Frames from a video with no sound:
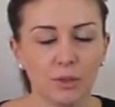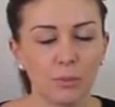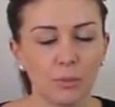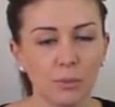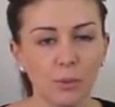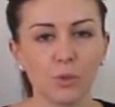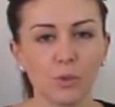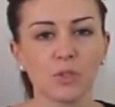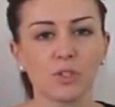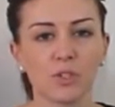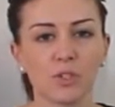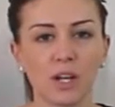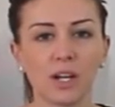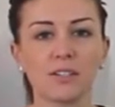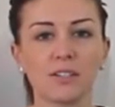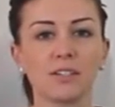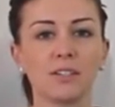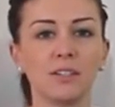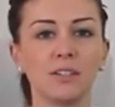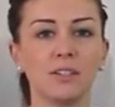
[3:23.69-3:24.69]
The more
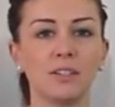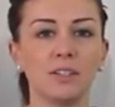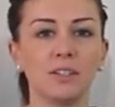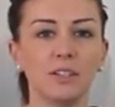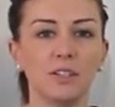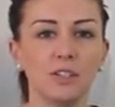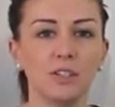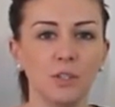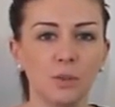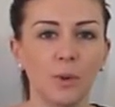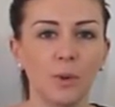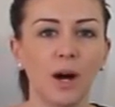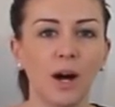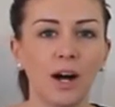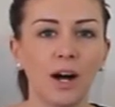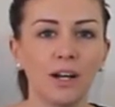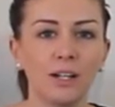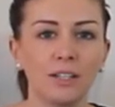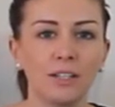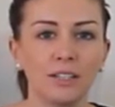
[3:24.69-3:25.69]
certain you
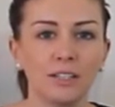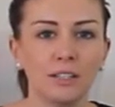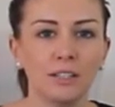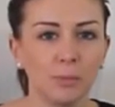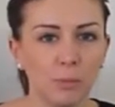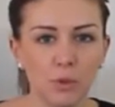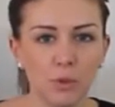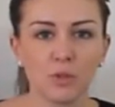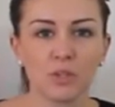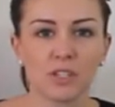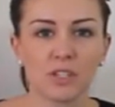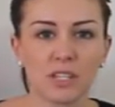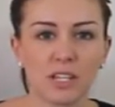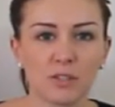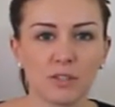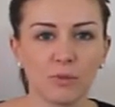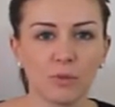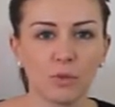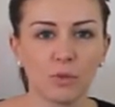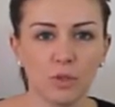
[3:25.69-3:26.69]
are, the more
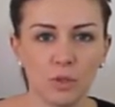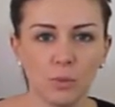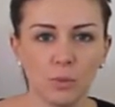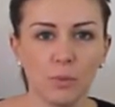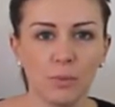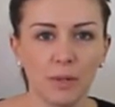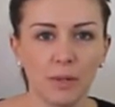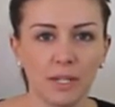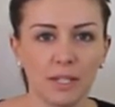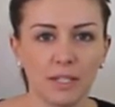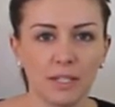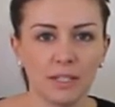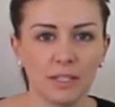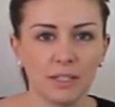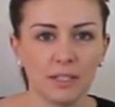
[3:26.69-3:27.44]
successful you will be.